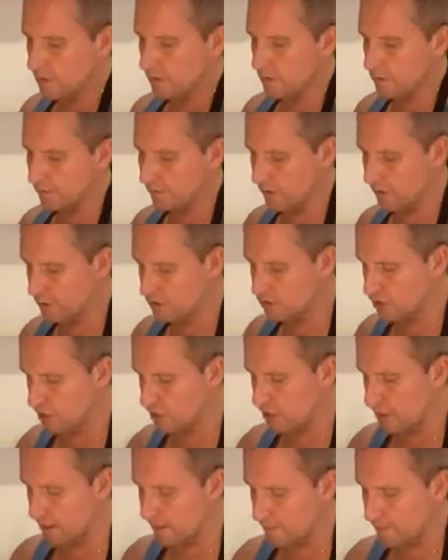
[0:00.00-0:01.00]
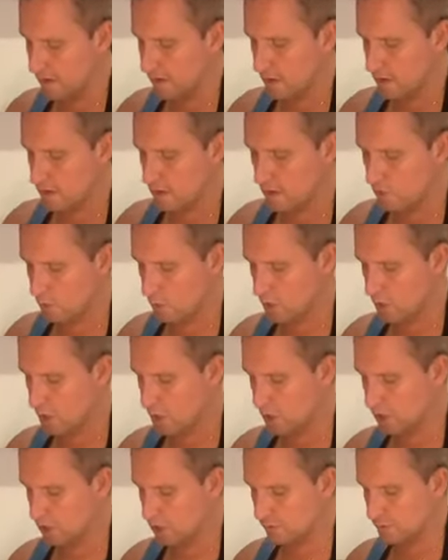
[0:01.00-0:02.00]
The first time
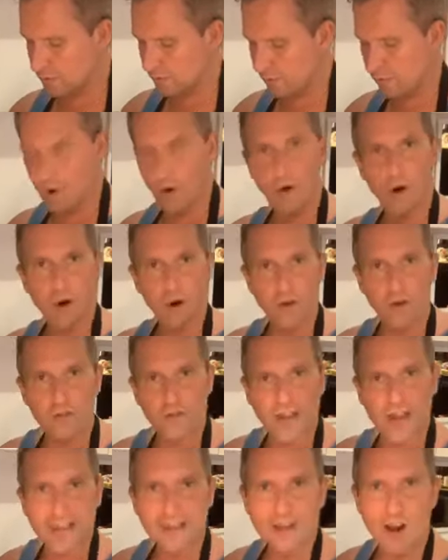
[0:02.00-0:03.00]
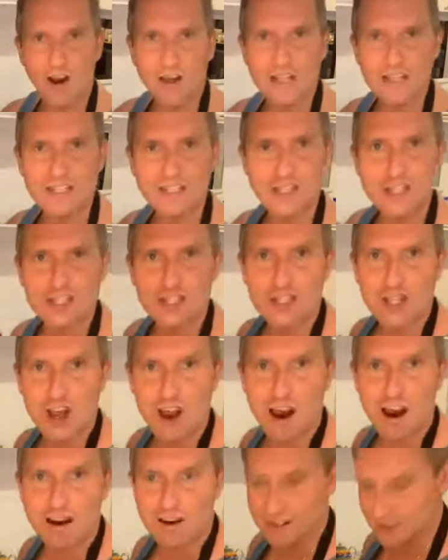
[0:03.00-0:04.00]
was before they'd got into the
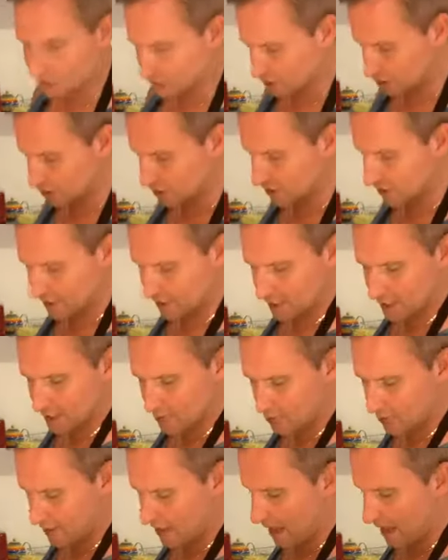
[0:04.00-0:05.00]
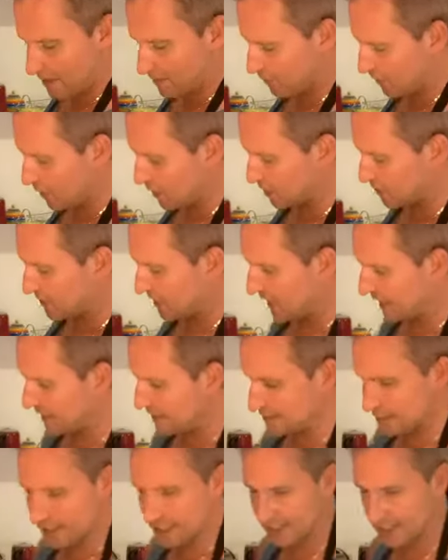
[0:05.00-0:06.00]
charts with their first
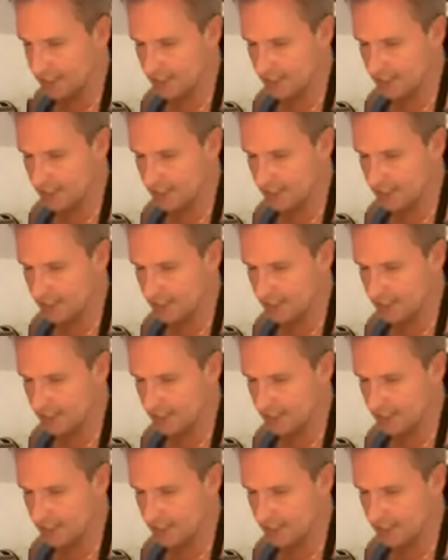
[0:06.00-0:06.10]
hit.